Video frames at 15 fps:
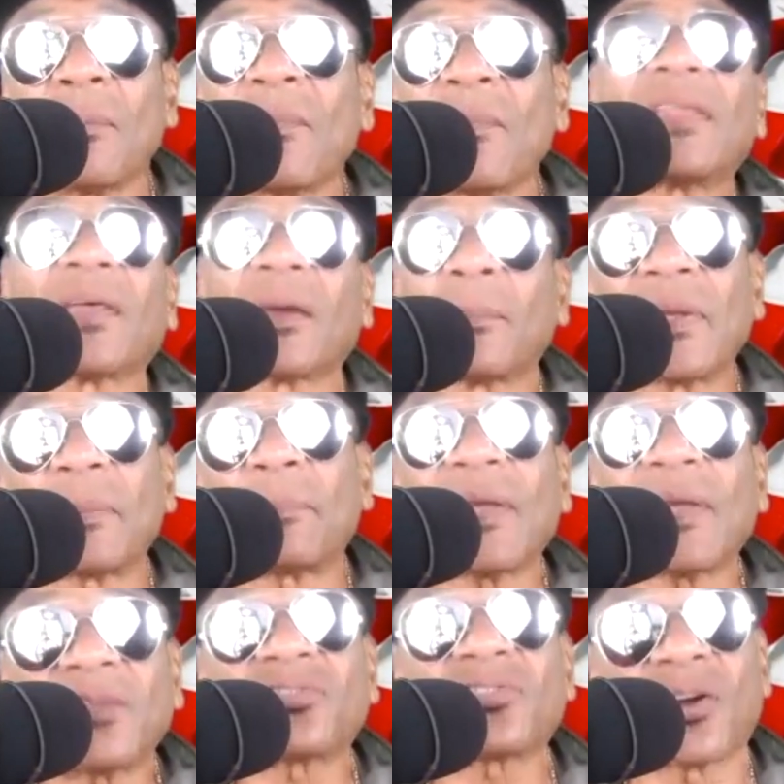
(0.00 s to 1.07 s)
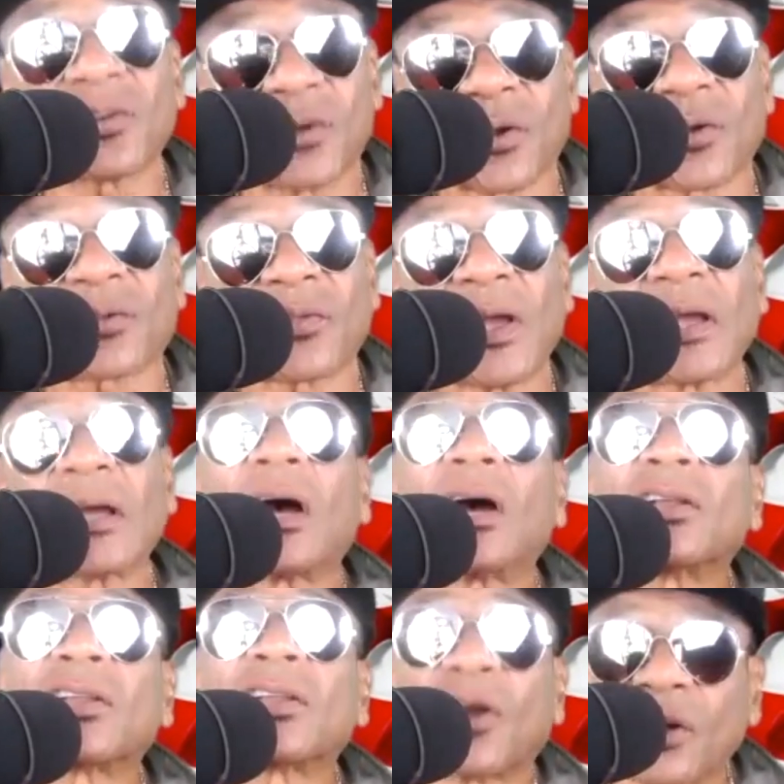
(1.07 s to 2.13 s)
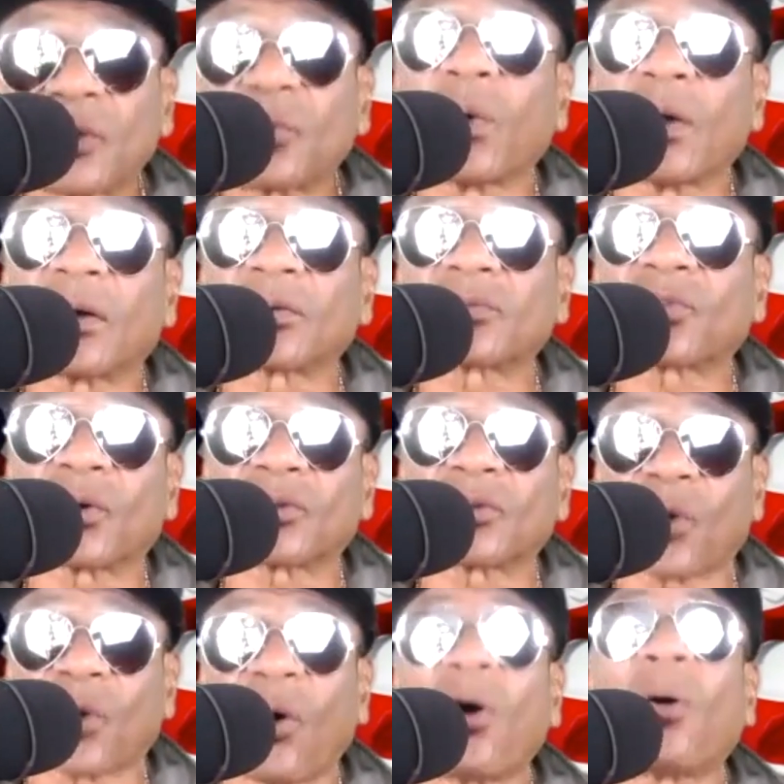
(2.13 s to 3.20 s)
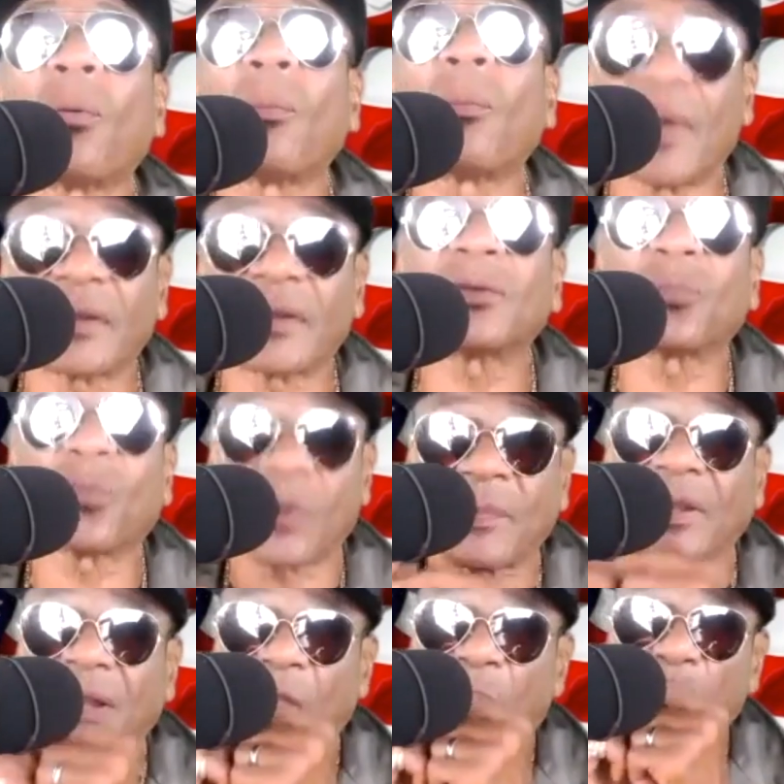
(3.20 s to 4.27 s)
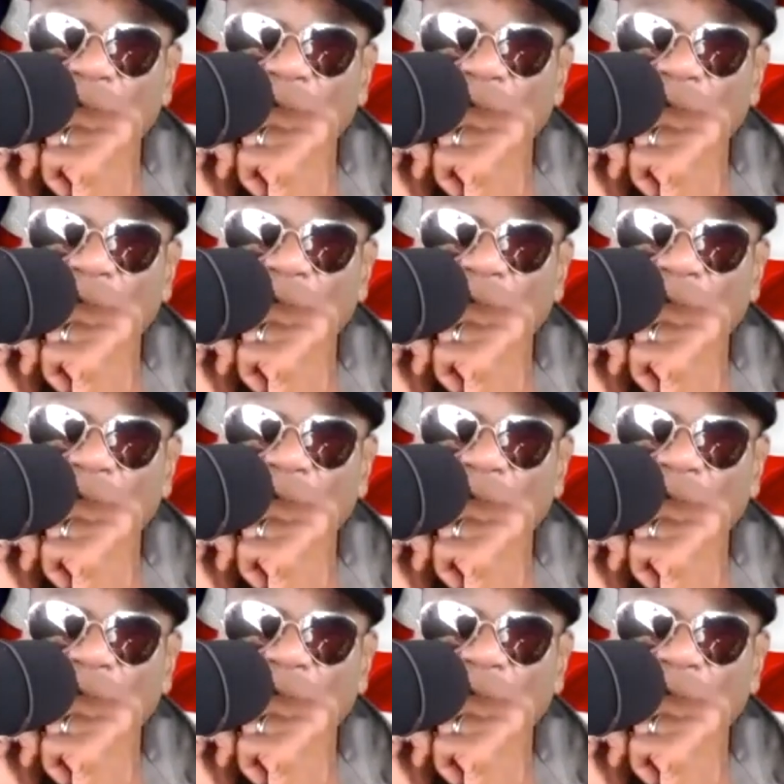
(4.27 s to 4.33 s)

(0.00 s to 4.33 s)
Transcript: May there be peace on earth and goodwill towards all men and women.